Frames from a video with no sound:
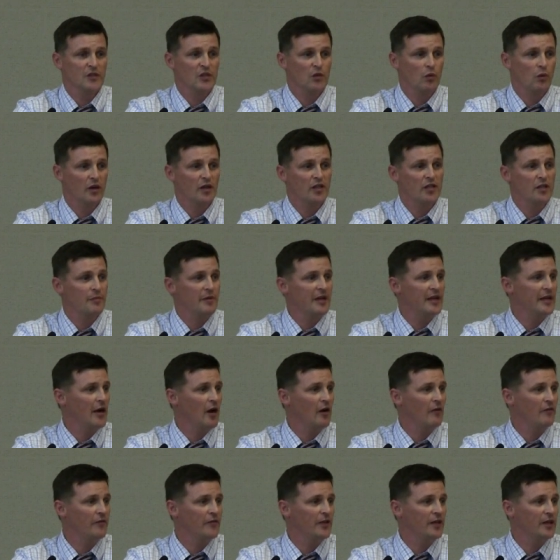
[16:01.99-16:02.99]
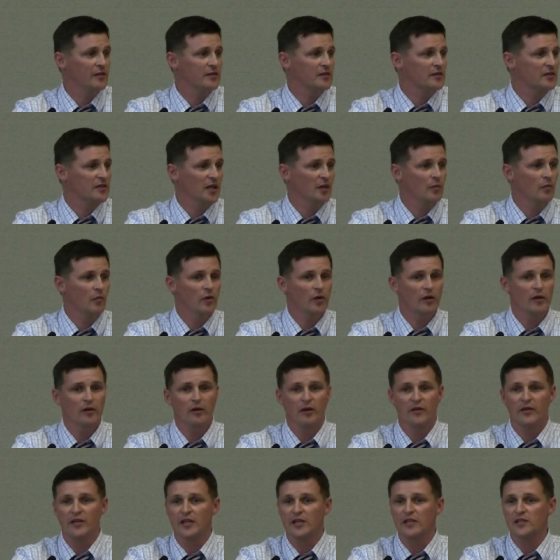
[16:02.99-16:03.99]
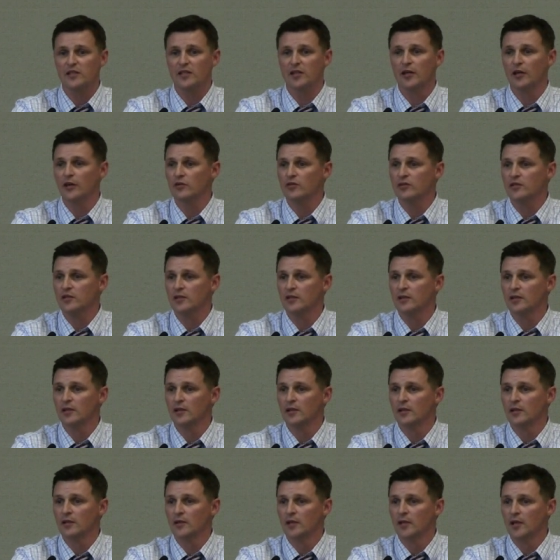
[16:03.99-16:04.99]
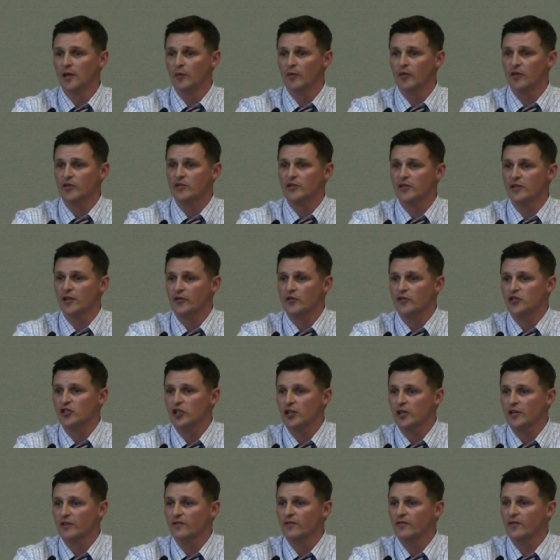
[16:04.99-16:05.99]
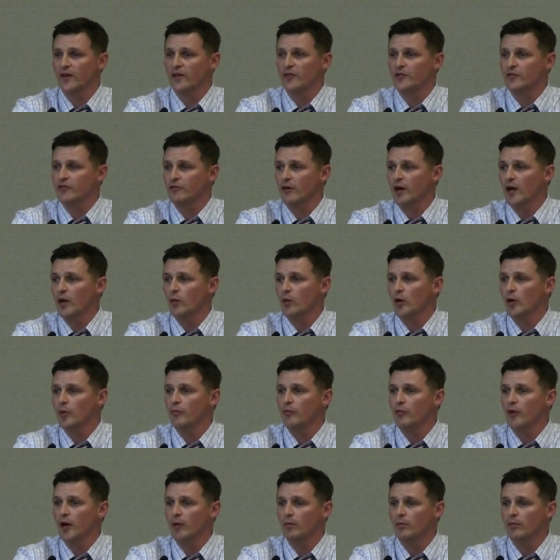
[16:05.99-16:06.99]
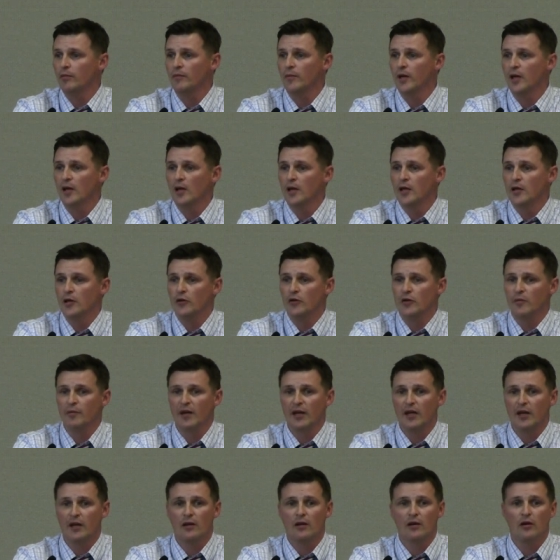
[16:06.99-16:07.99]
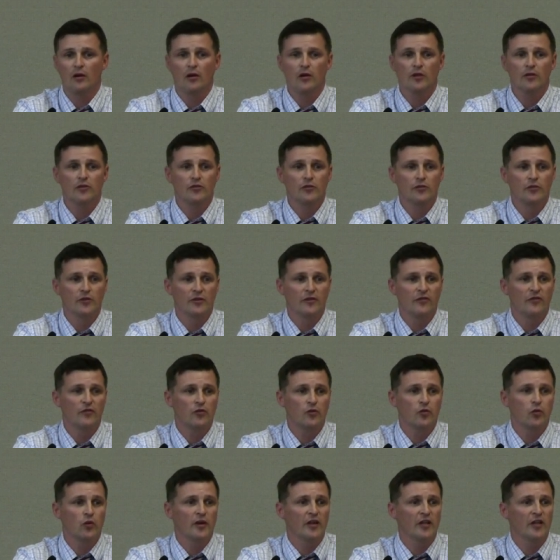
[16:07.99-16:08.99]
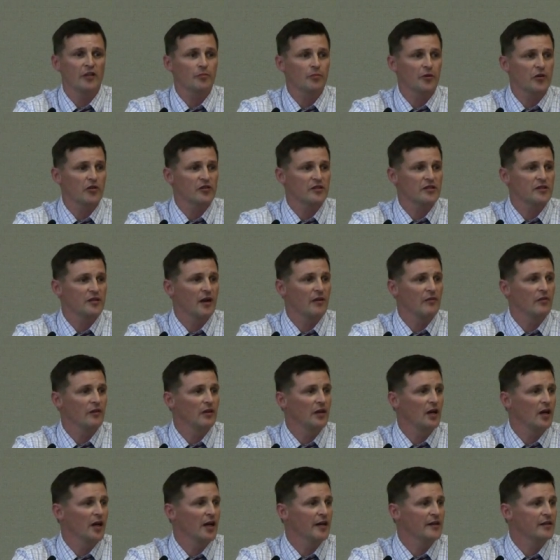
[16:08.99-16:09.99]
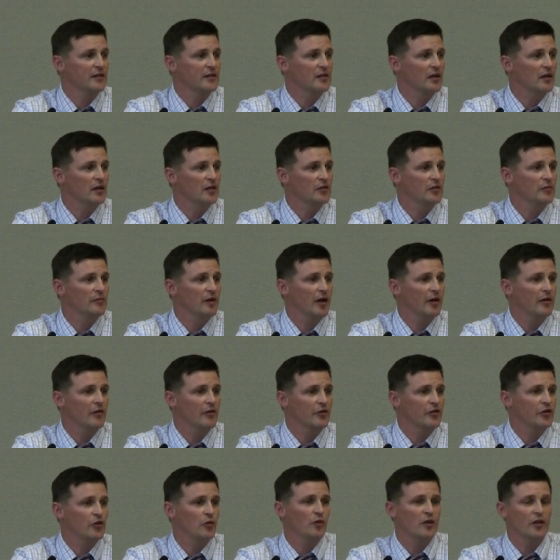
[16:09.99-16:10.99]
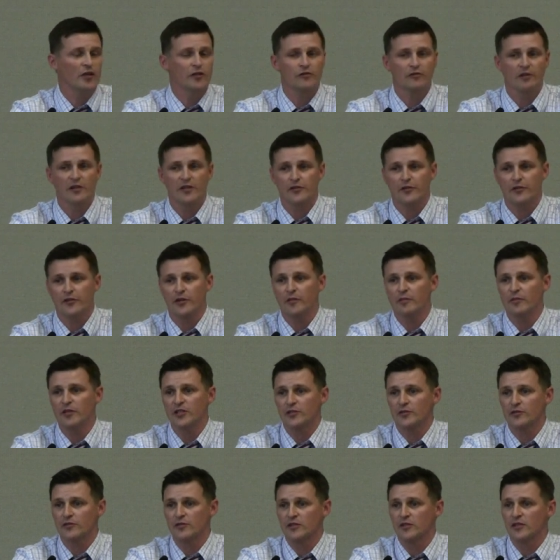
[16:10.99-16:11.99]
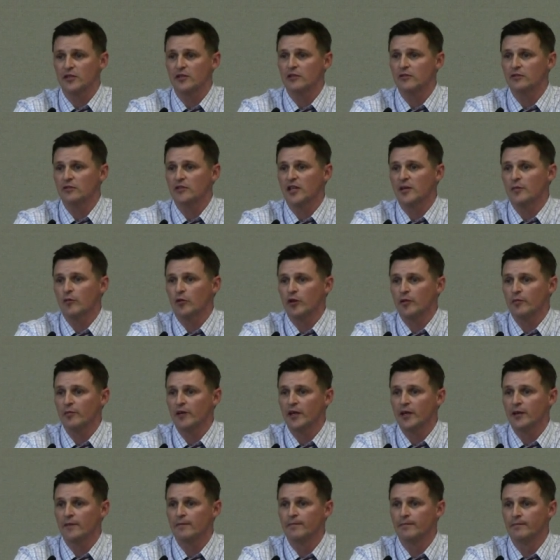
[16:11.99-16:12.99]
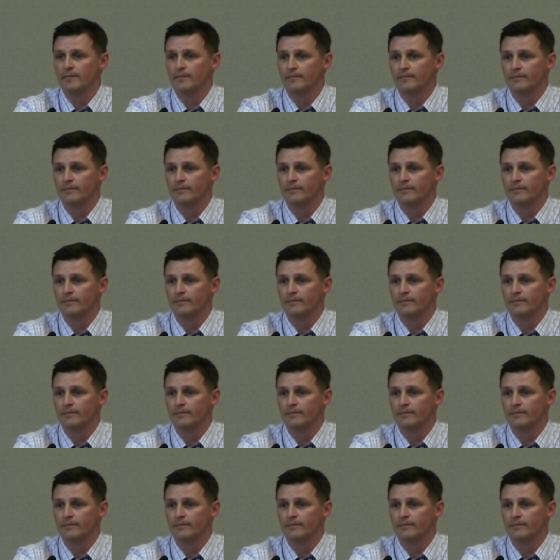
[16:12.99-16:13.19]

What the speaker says: Do you want it to be an outfit somewhere on the East Coast? And when there's another chicken feather drywall problem, you can make a call to the 20th person down the line to talk to about it. Do you want to address your commissioners in a Tuesday morning meeting?